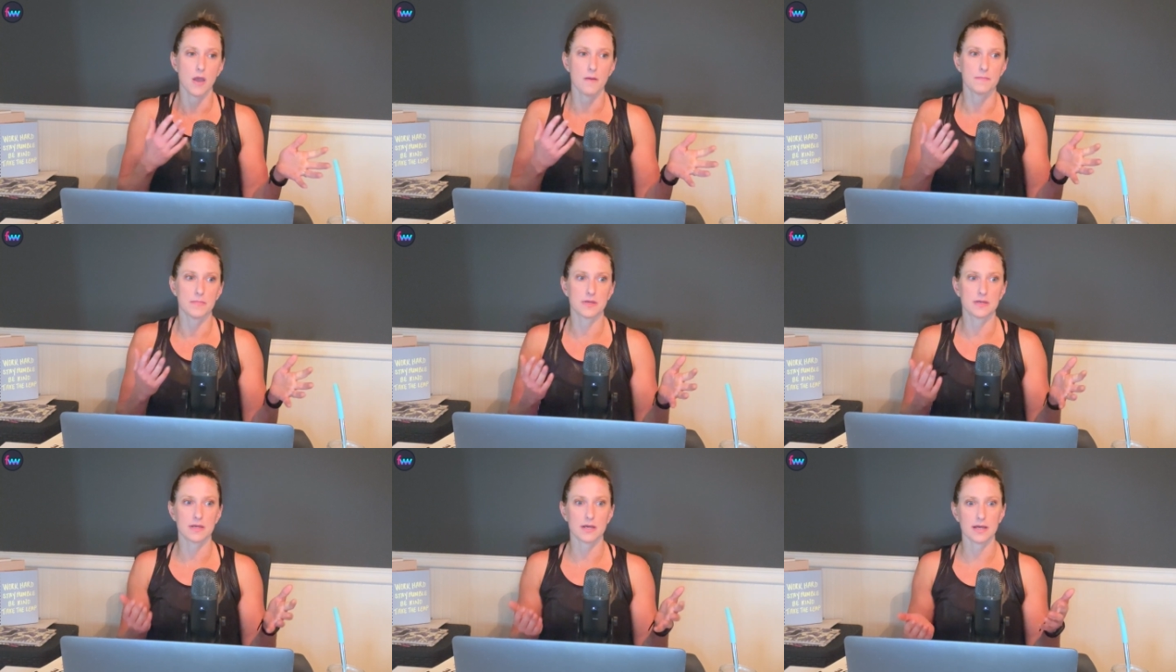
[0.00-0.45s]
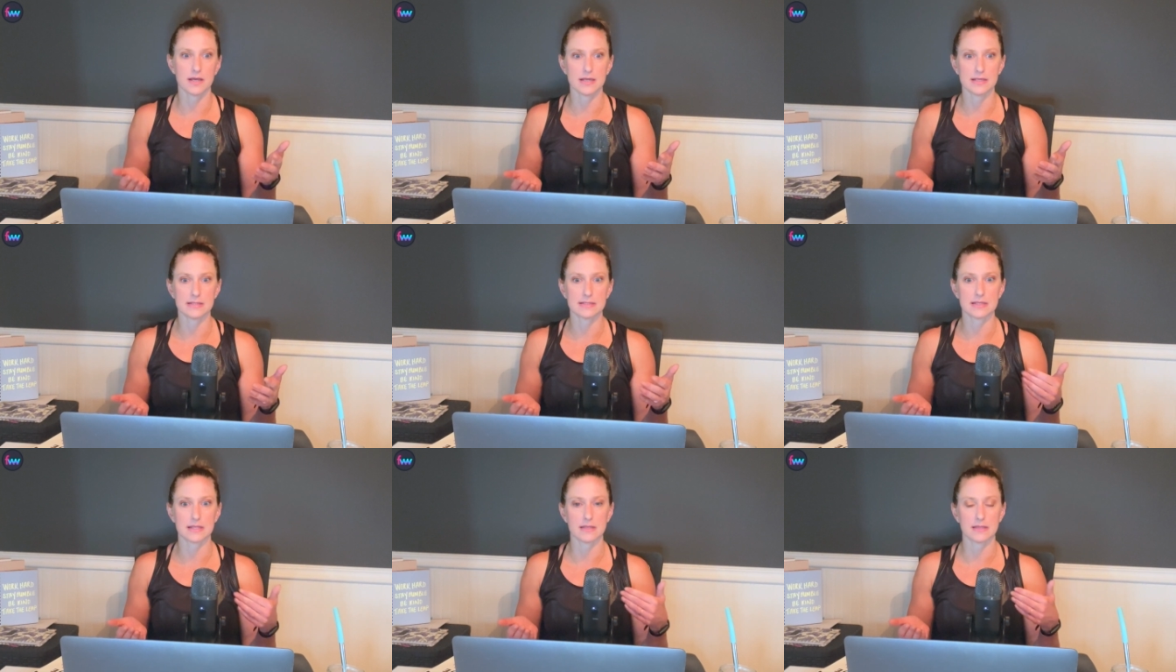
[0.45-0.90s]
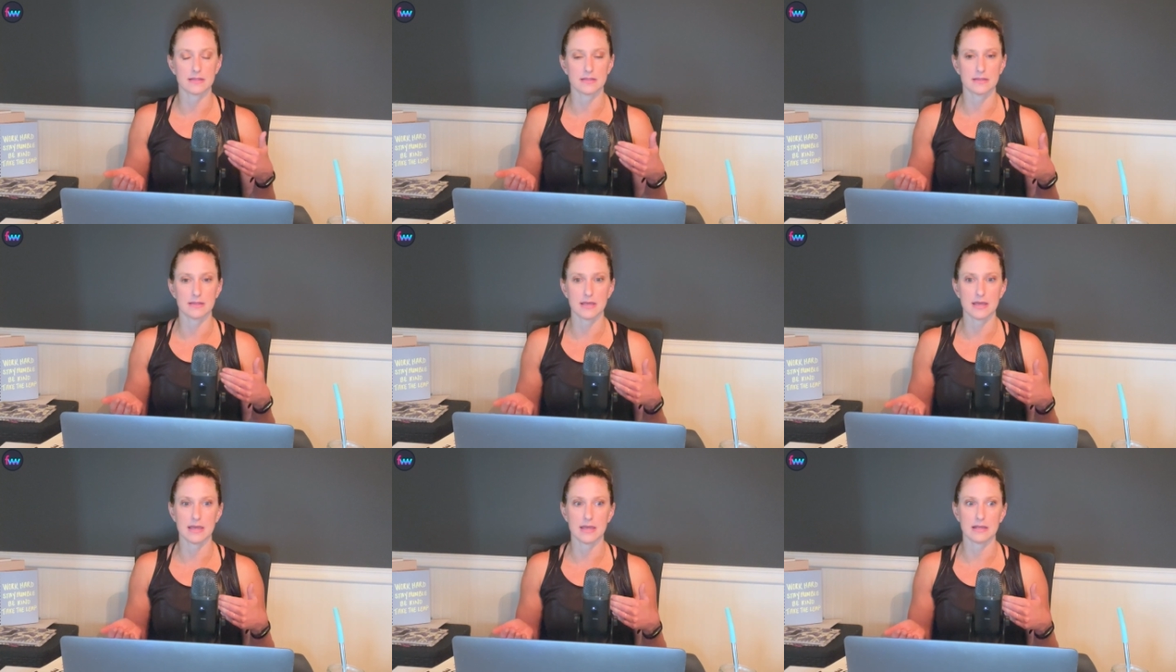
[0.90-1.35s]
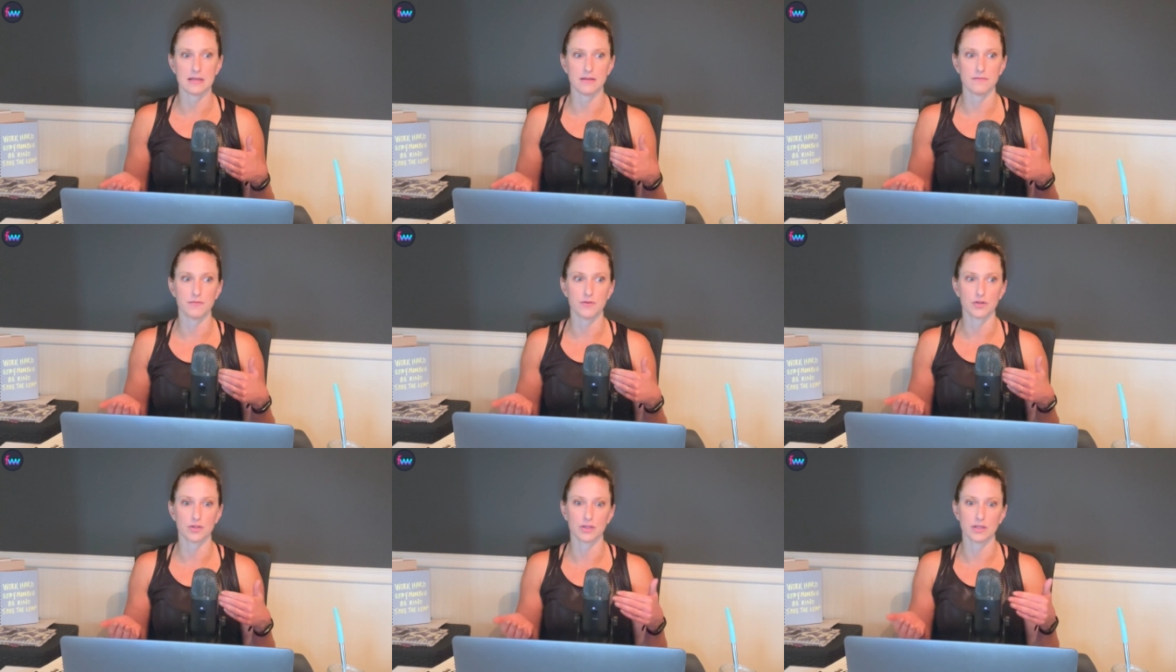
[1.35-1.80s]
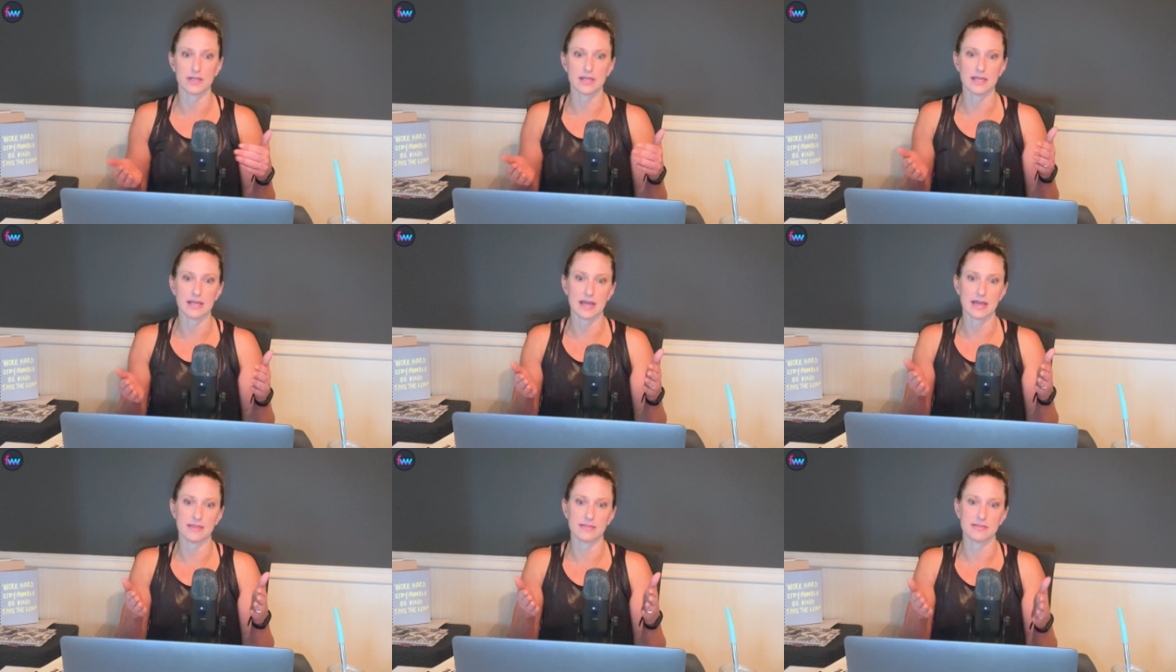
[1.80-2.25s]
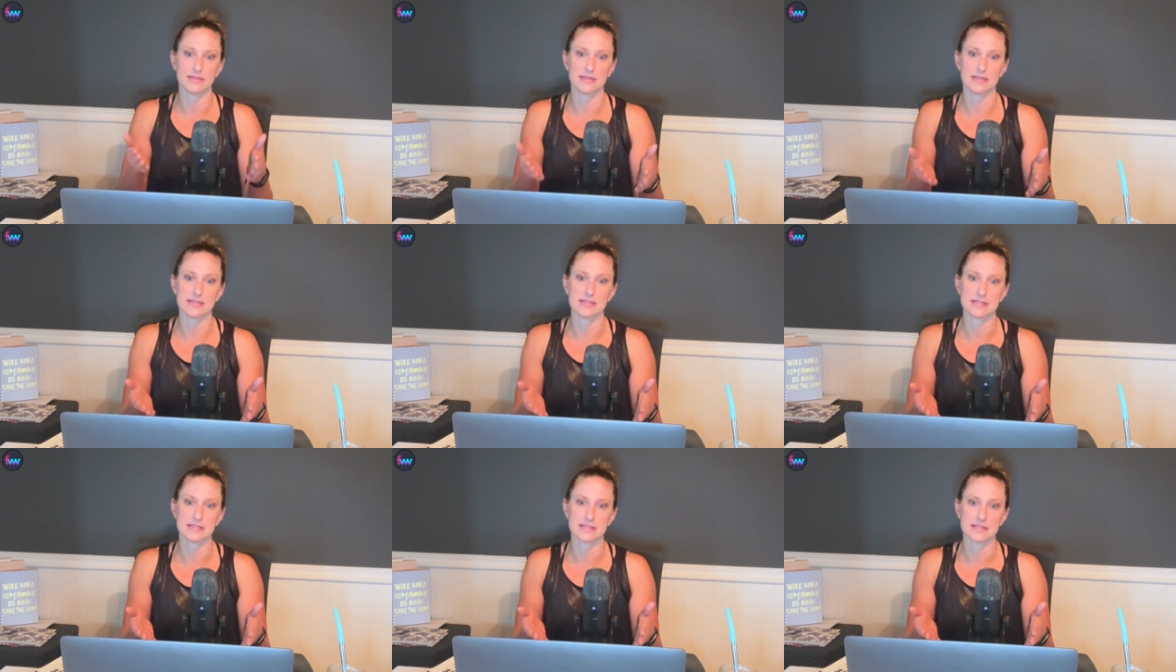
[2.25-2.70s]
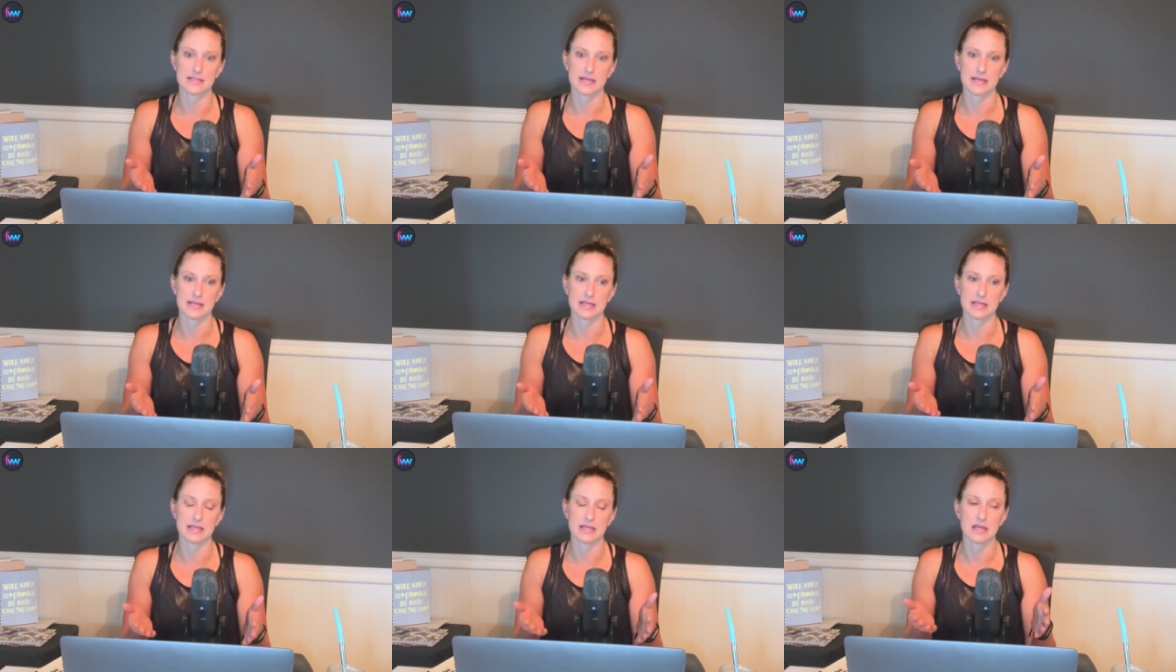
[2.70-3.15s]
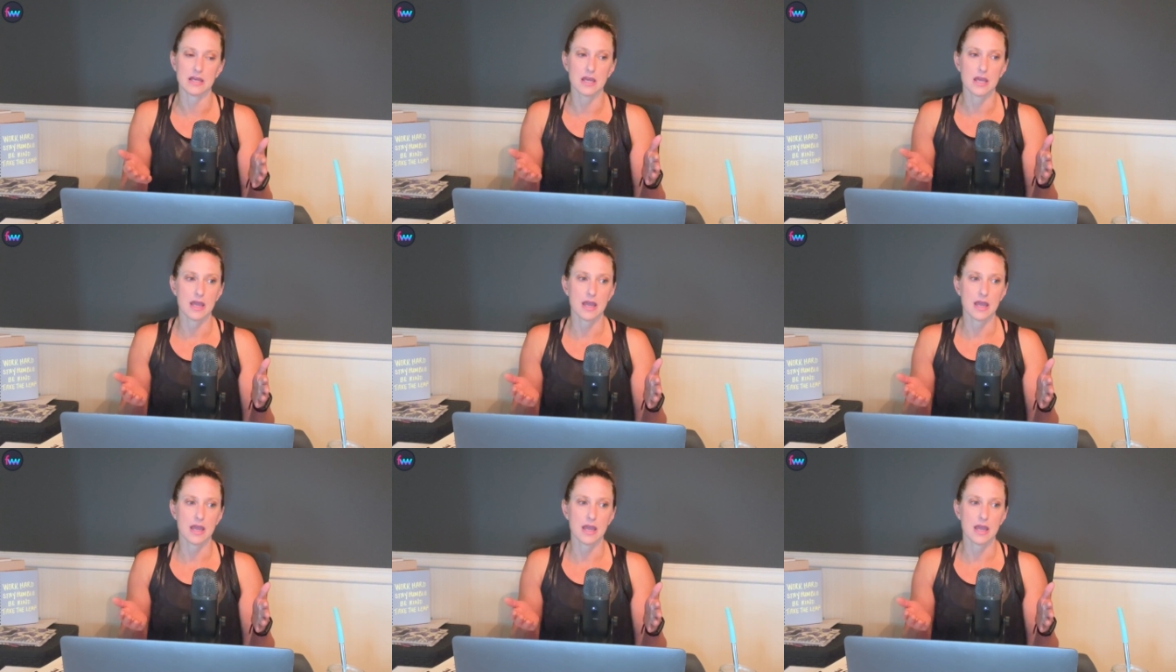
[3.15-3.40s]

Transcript: Because then, if you're looking at this study